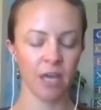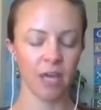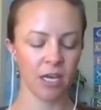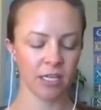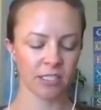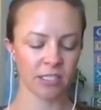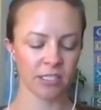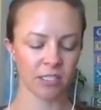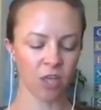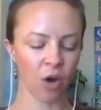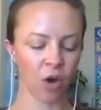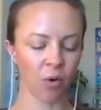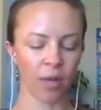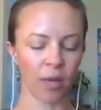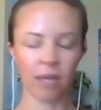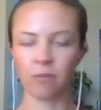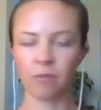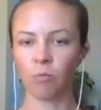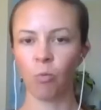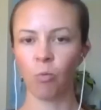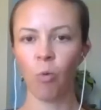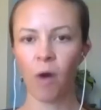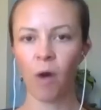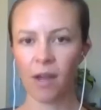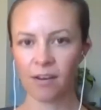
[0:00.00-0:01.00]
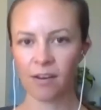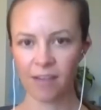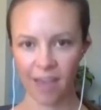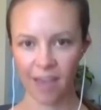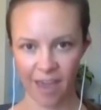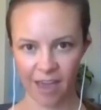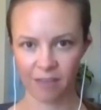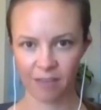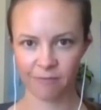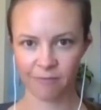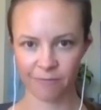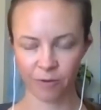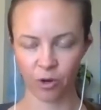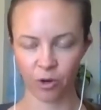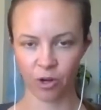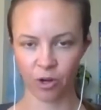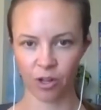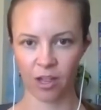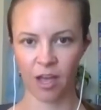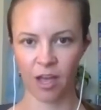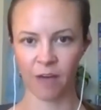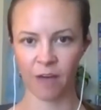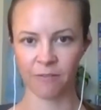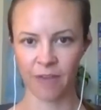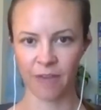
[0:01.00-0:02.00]
So, in one handful
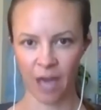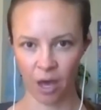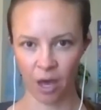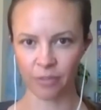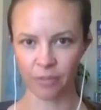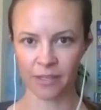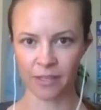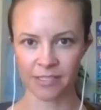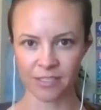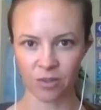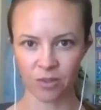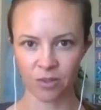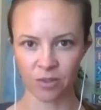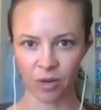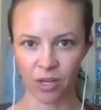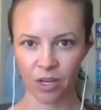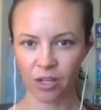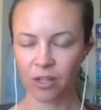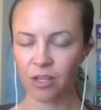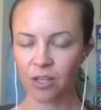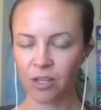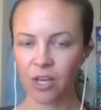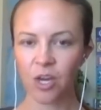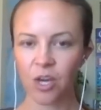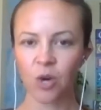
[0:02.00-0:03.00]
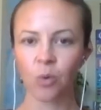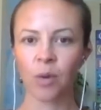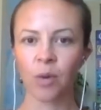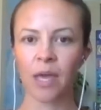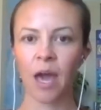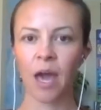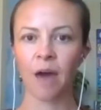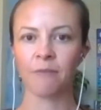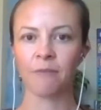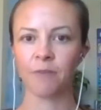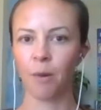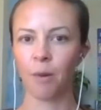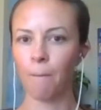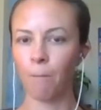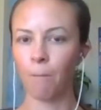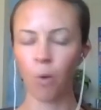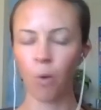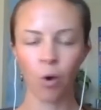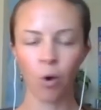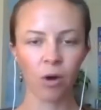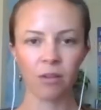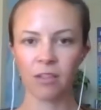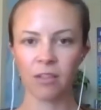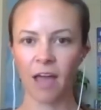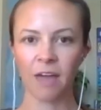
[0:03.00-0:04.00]
of healthy soil, we have
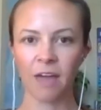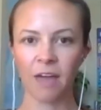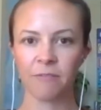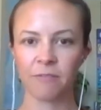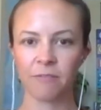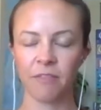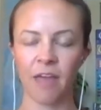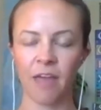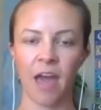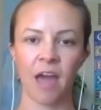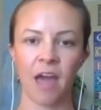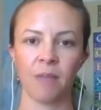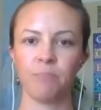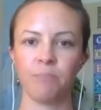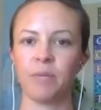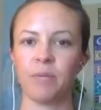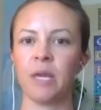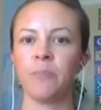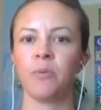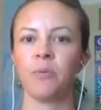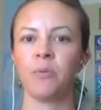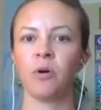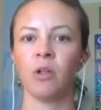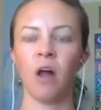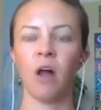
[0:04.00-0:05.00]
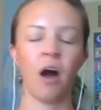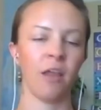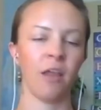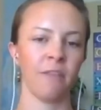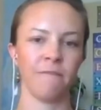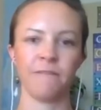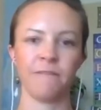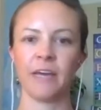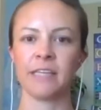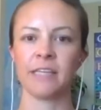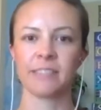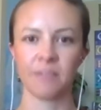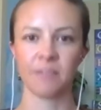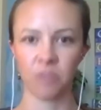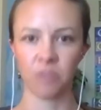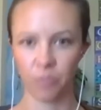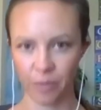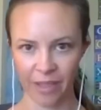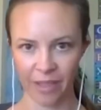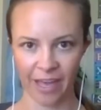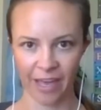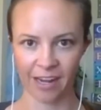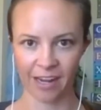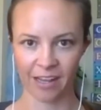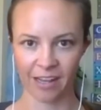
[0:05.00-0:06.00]
more life than people on the face of the
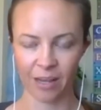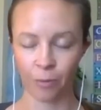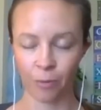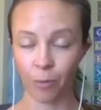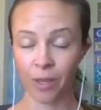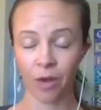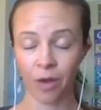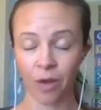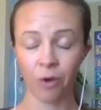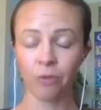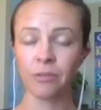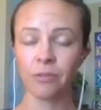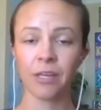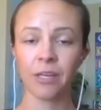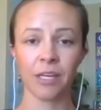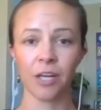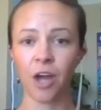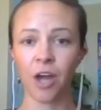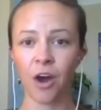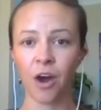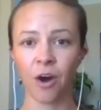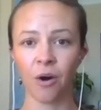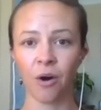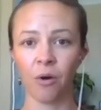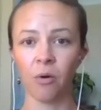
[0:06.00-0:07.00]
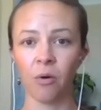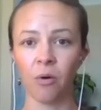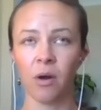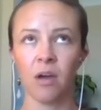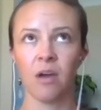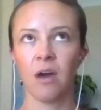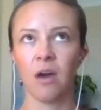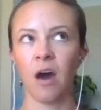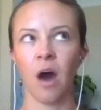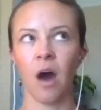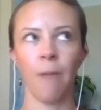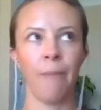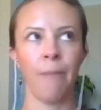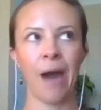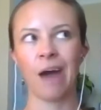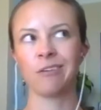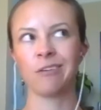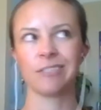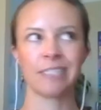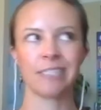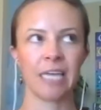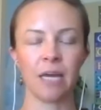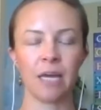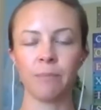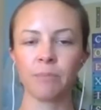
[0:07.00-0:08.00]
planet. And we only know about
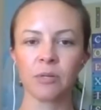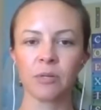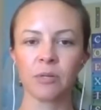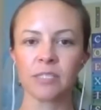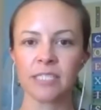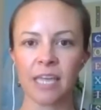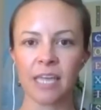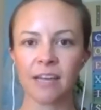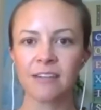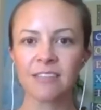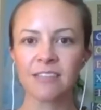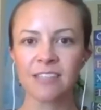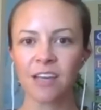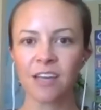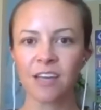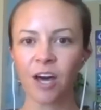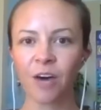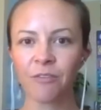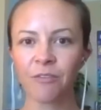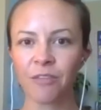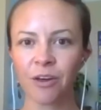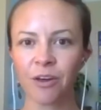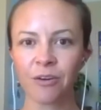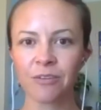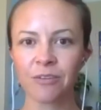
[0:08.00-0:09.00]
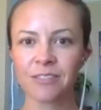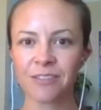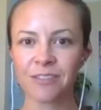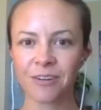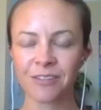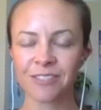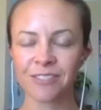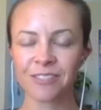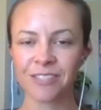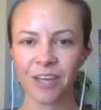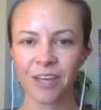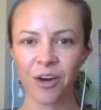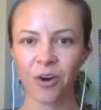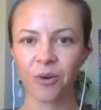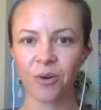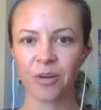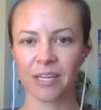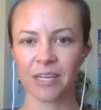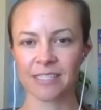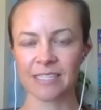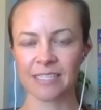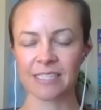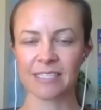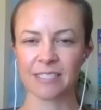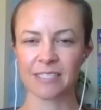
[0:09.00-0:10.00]
10% of those or so, because
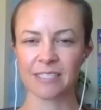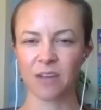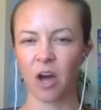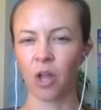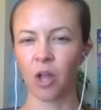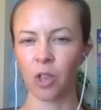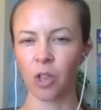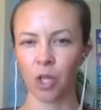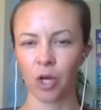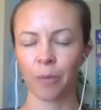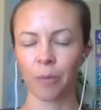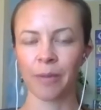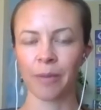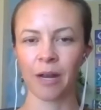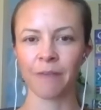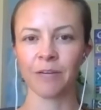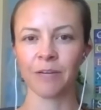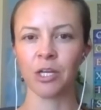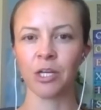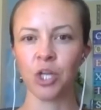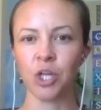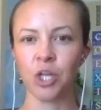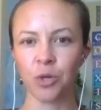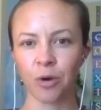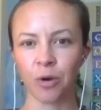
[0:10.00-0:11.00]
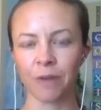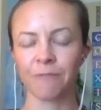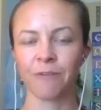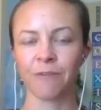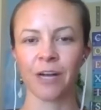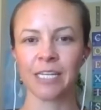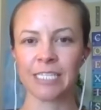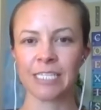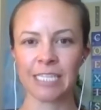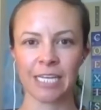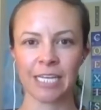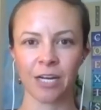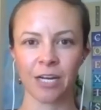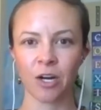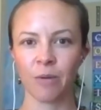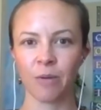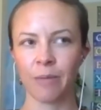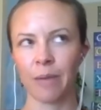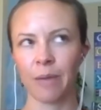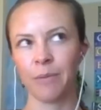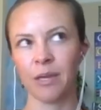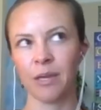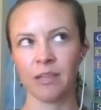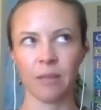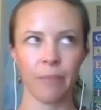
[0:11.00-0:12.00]
it's a little bit of a newer frontier,
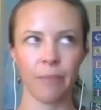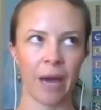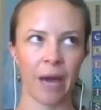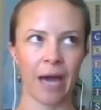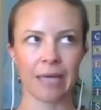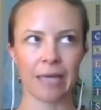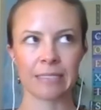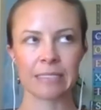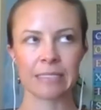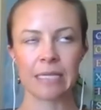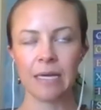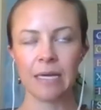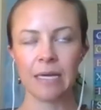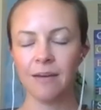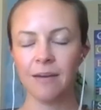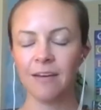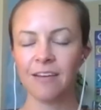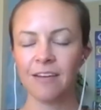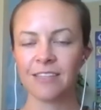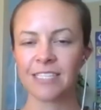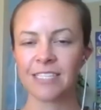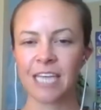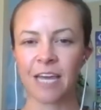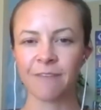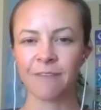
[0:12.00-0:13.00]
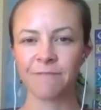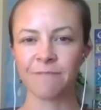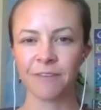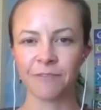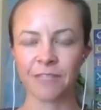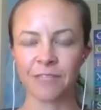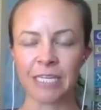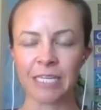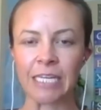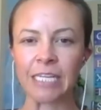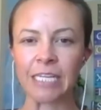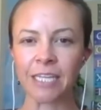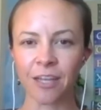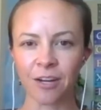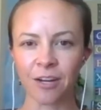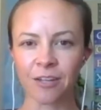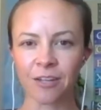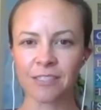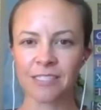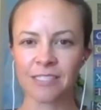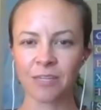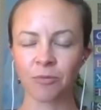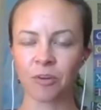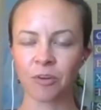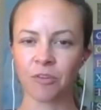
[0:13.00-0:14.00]
maybe in the past 10, 15 years
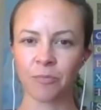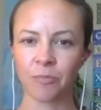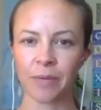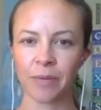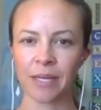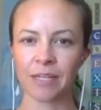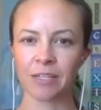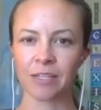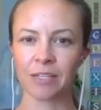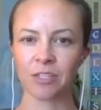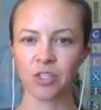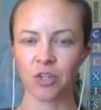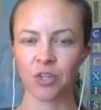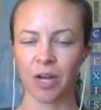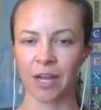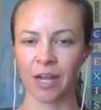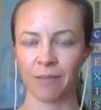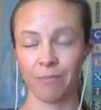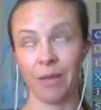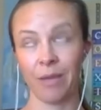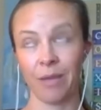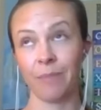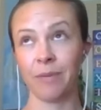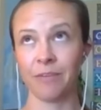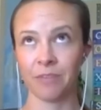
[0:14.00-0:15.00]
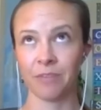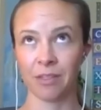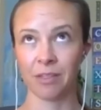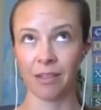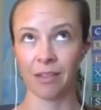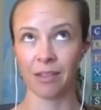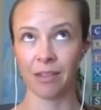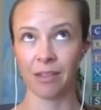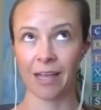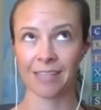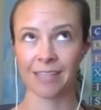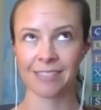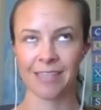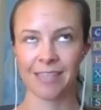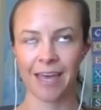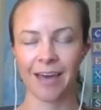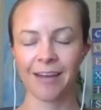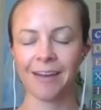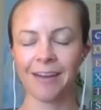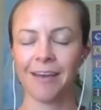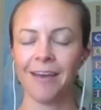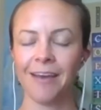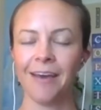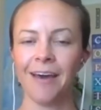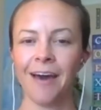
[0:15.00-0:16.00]
that we've been trying, maybe even less than.
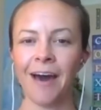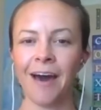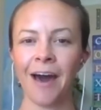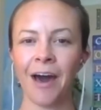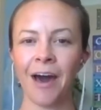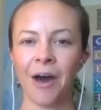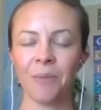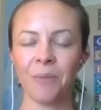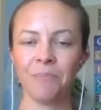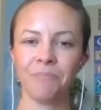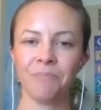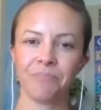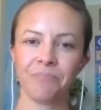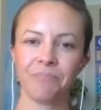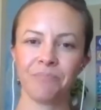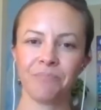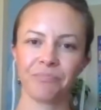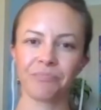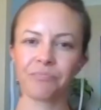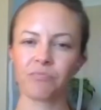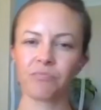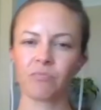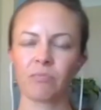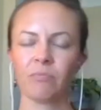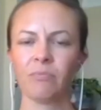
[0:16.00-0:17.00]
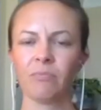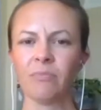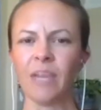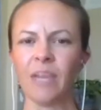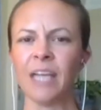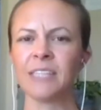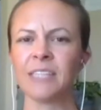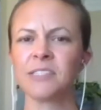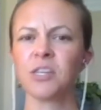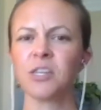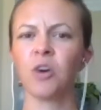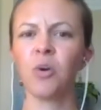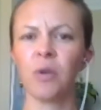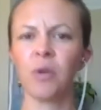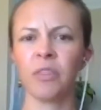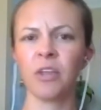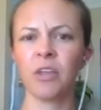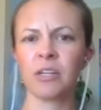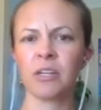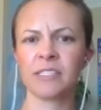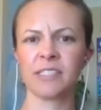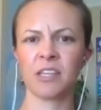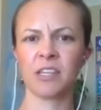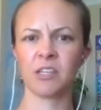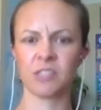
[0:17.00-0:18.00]
Um, and so there's,
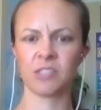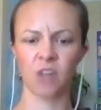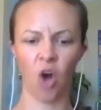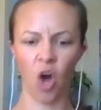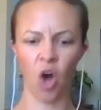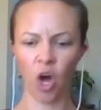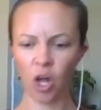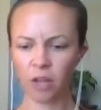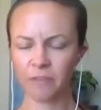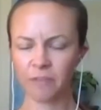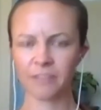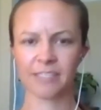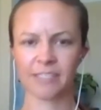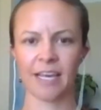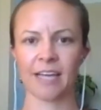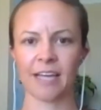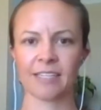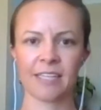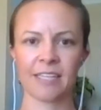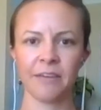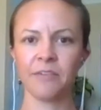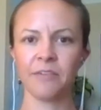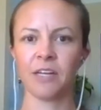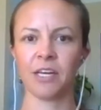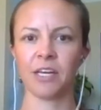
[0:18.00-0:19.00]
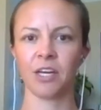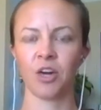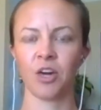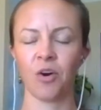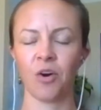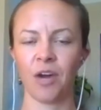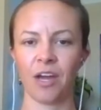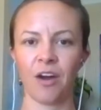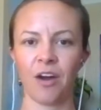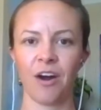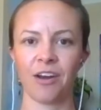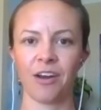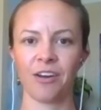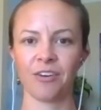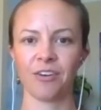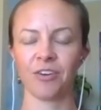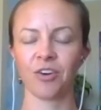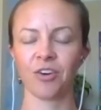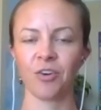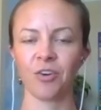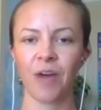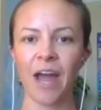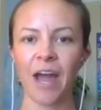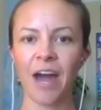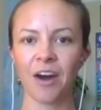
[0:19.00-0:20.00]
there's all this activity going on
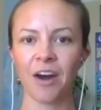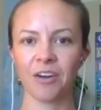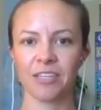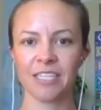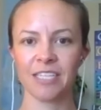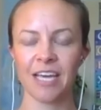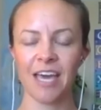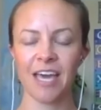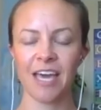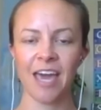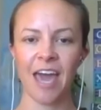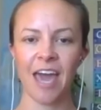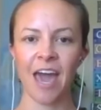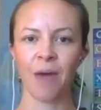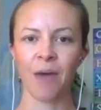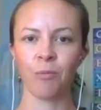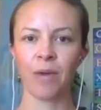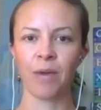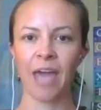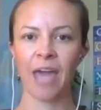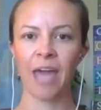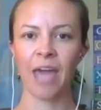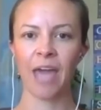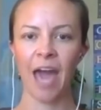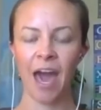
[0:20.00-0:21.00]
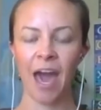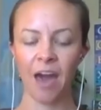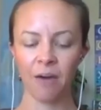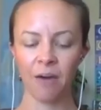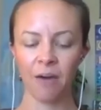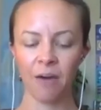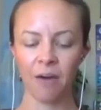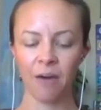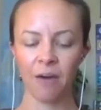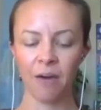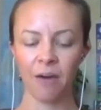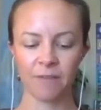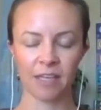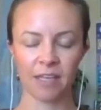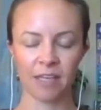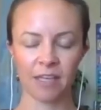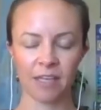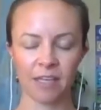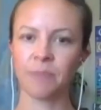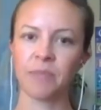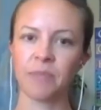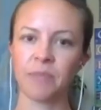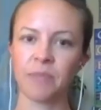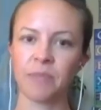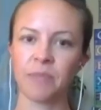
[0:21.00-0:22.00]
underground. And we have
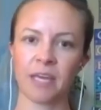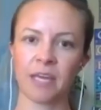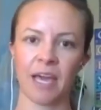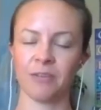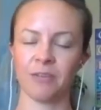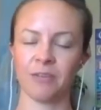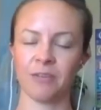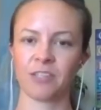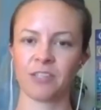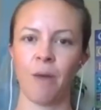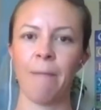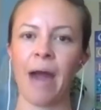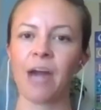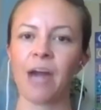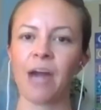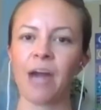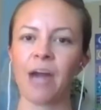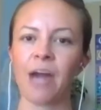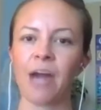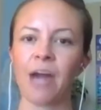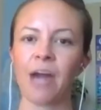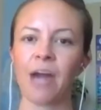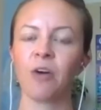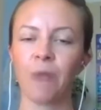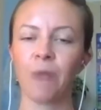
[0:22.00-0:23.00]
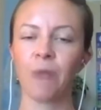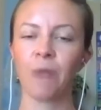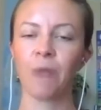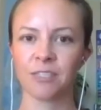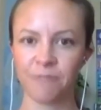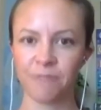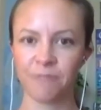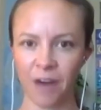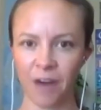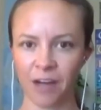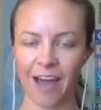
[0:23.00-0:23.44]
something else called mycorrhizal fungi.